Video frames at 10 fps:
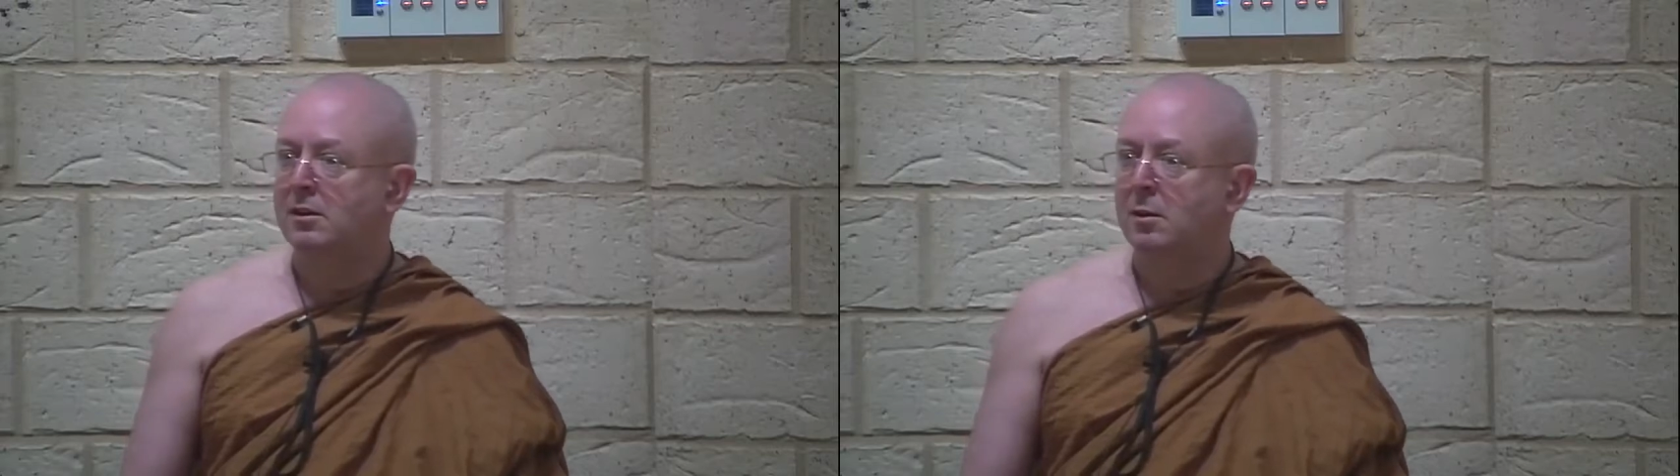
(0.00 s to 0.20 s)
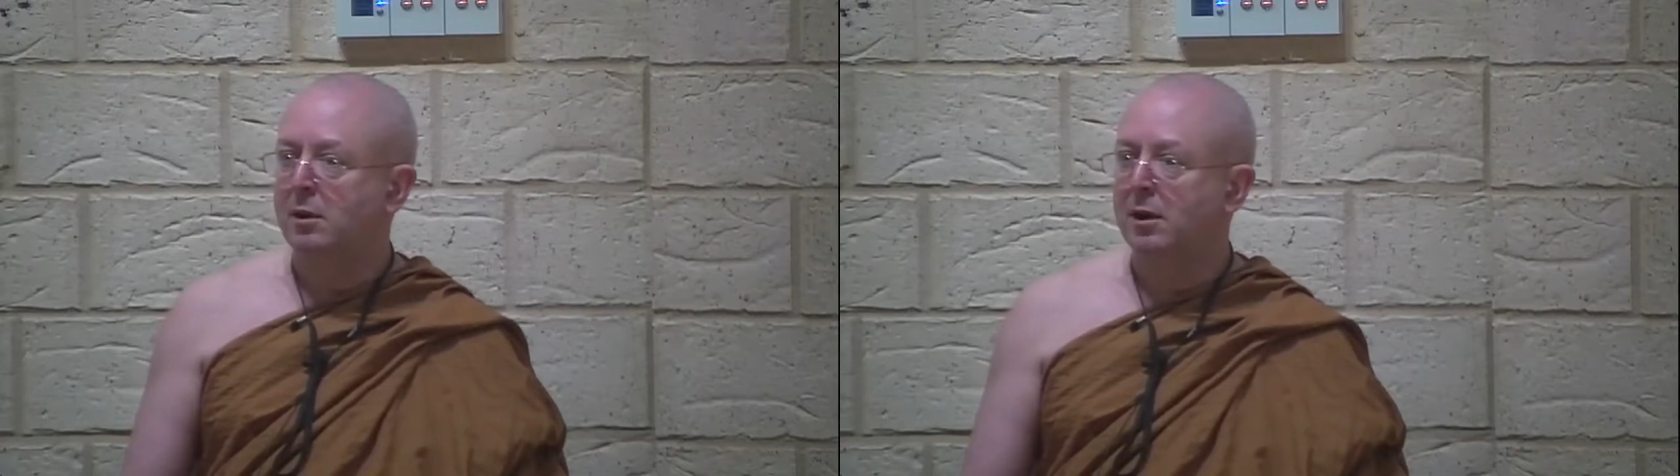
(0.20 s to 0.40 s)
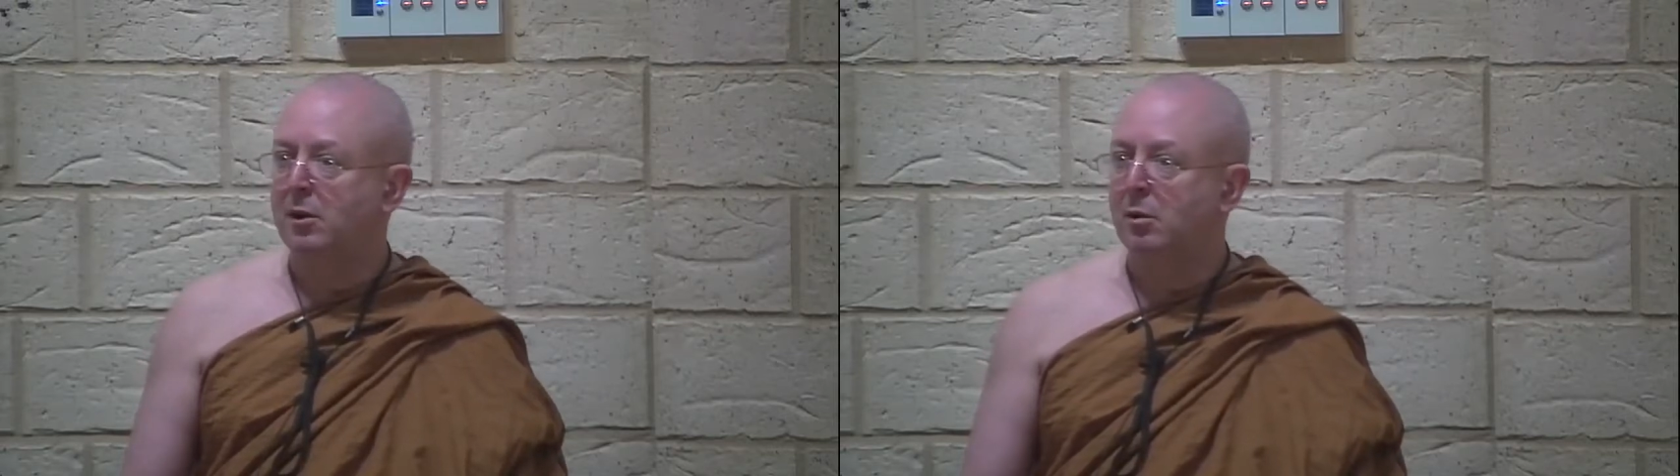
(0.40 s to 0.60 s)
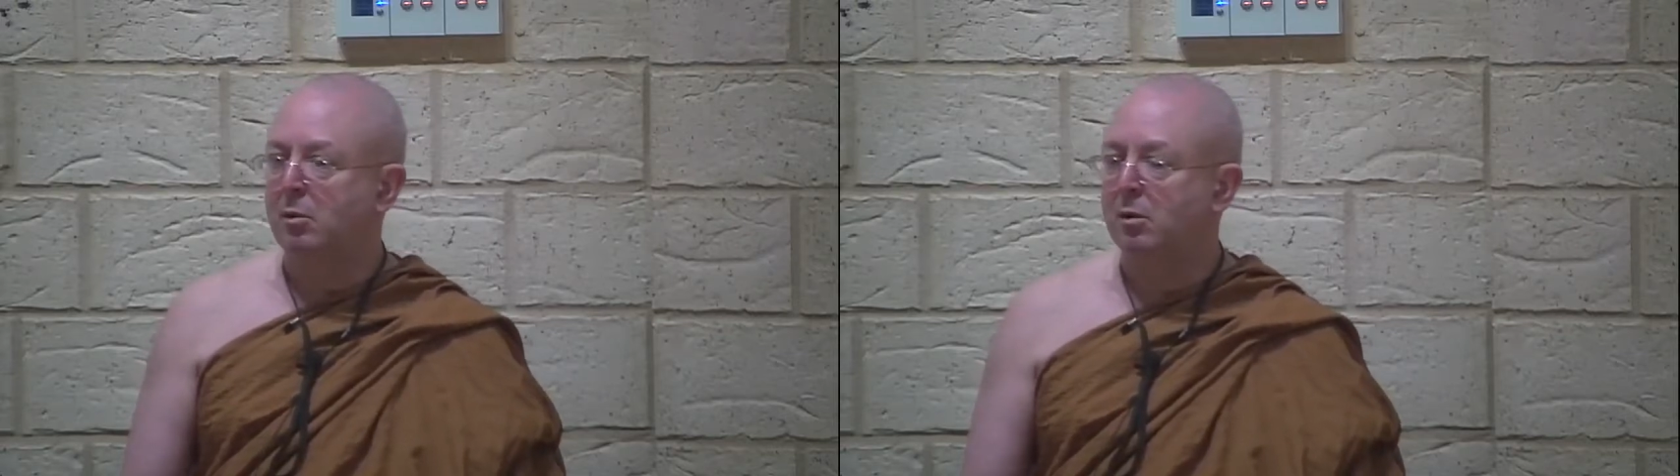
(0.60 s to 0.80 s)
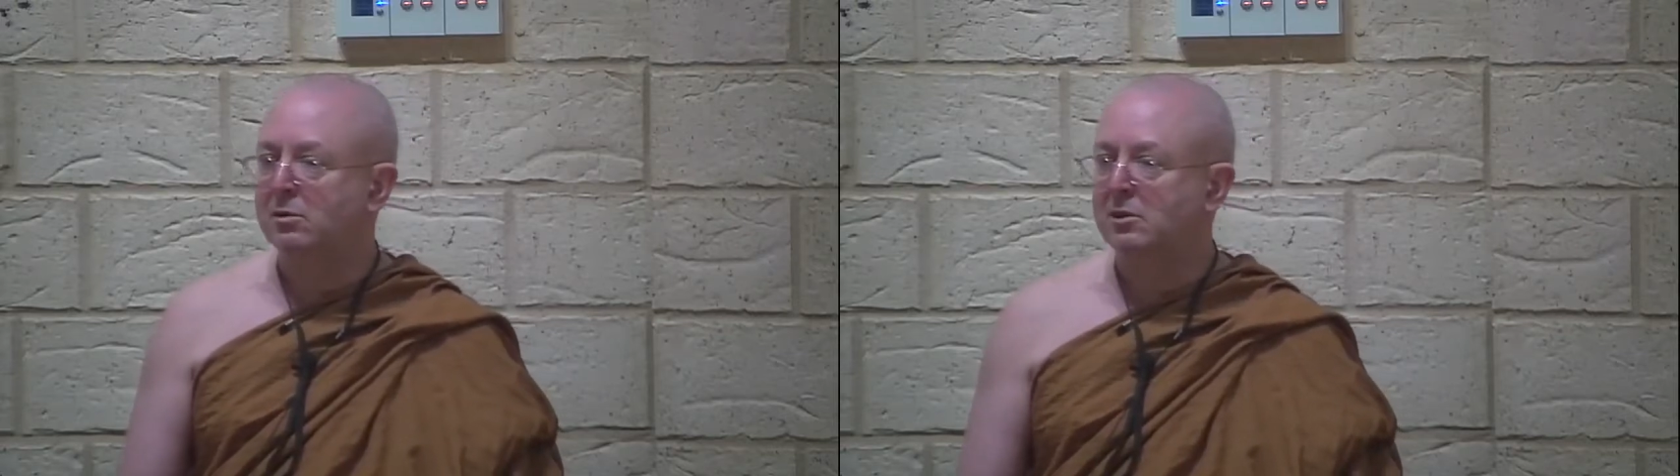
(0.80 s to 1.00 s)
about
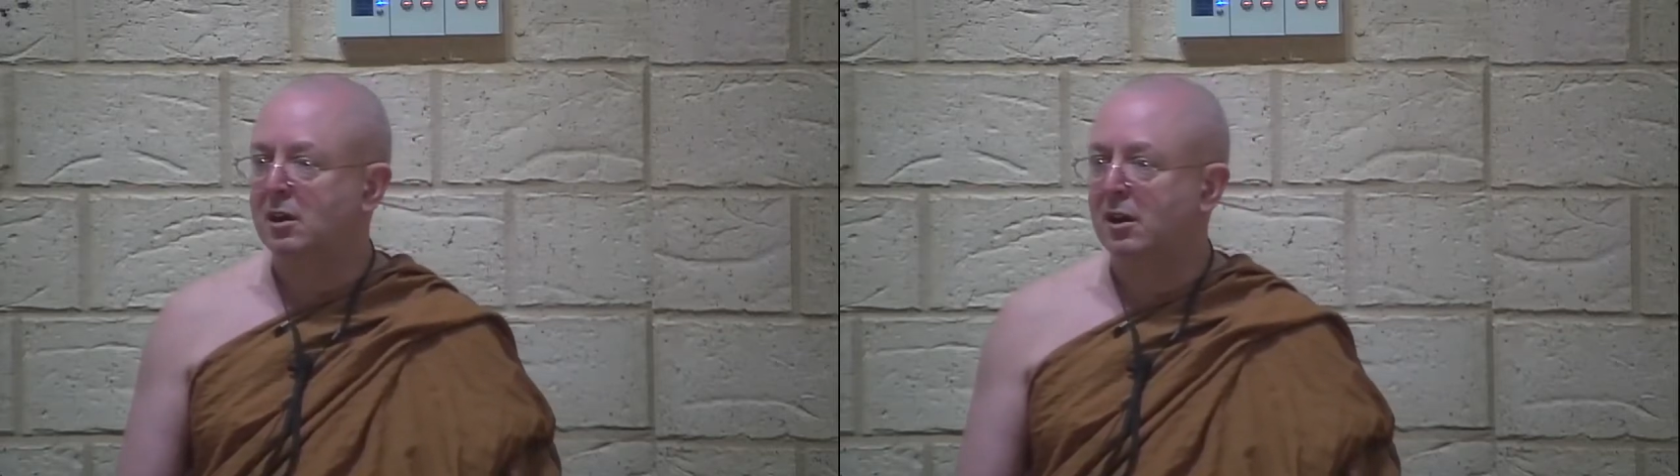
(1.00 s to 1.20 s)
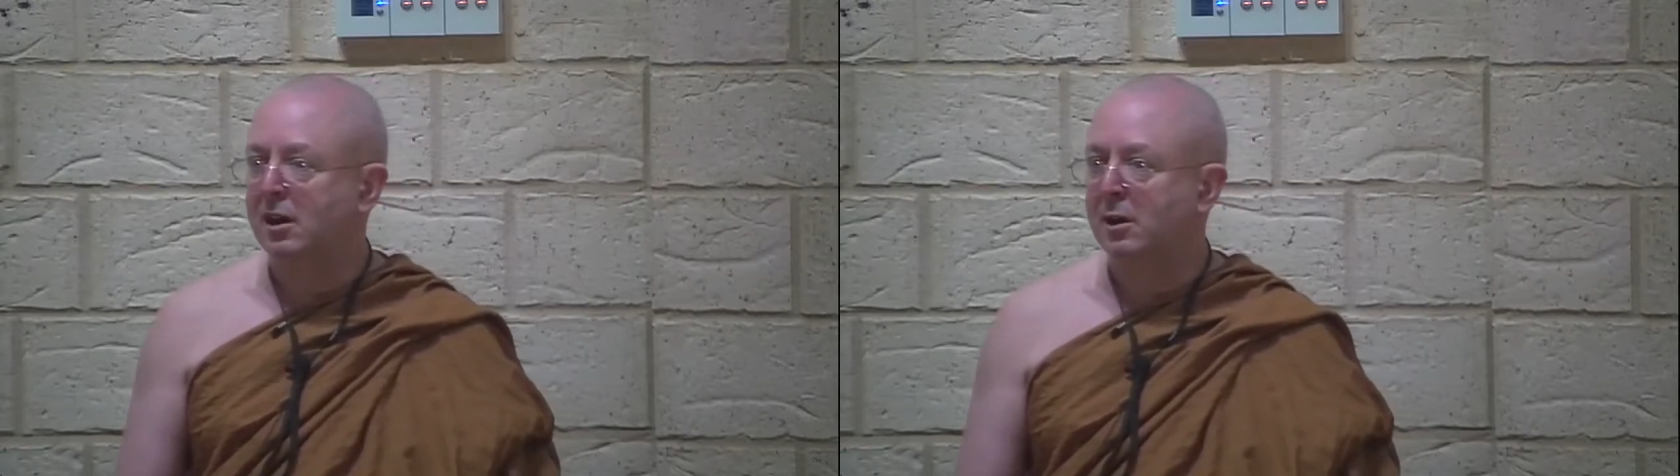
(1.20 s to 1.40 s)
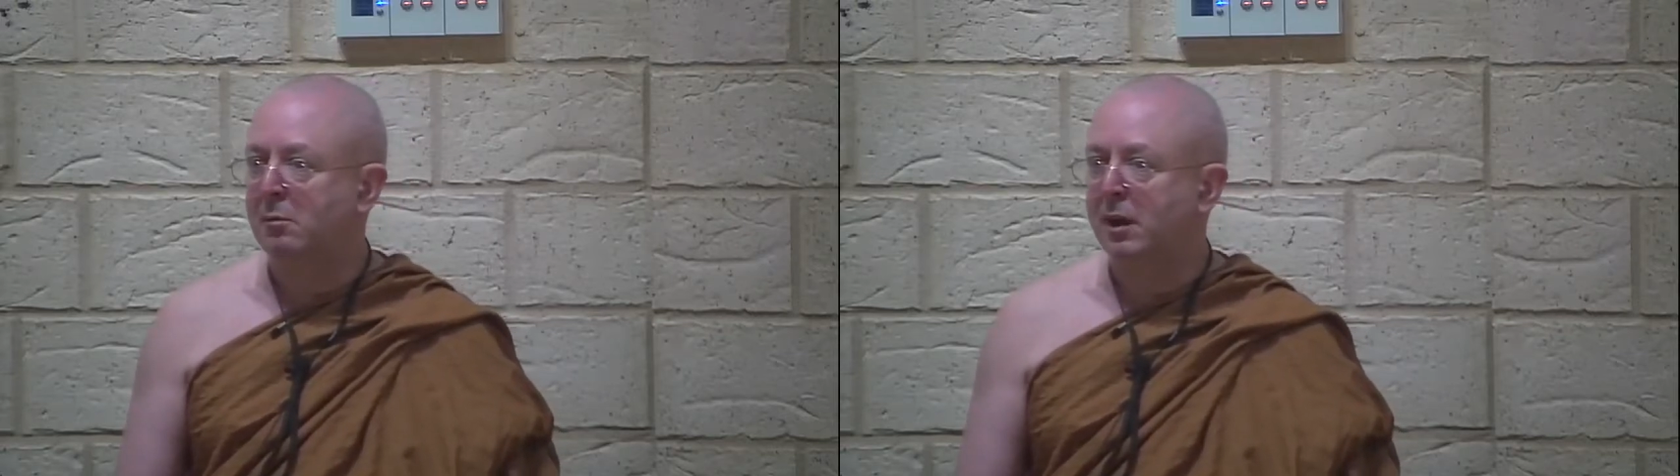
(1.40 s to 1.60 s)
what was it like in